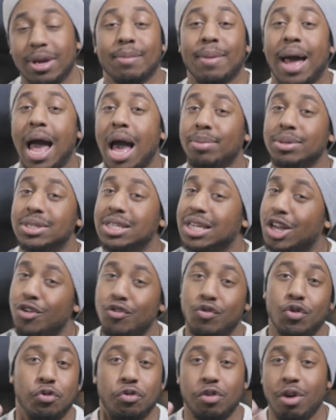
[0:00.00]
I'm happy to give
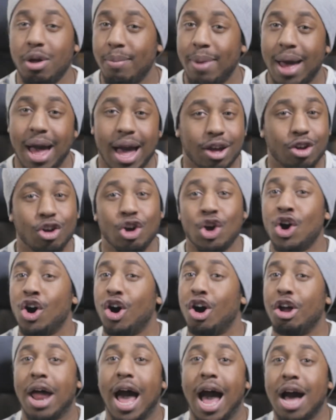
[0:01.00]
you feedback
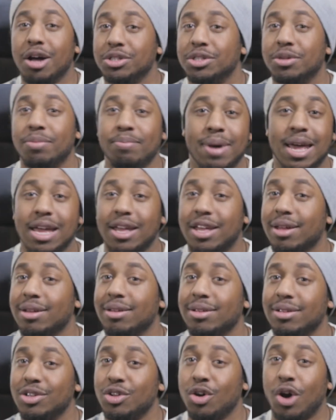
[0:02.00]
on how to make
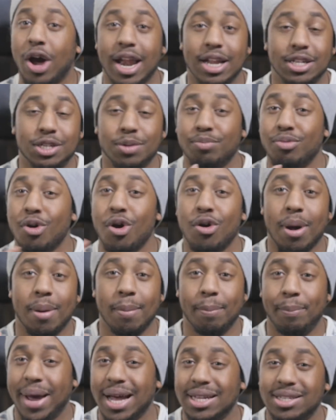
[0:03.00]
your editing
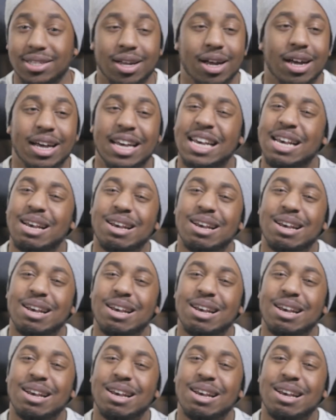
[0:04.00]
program better.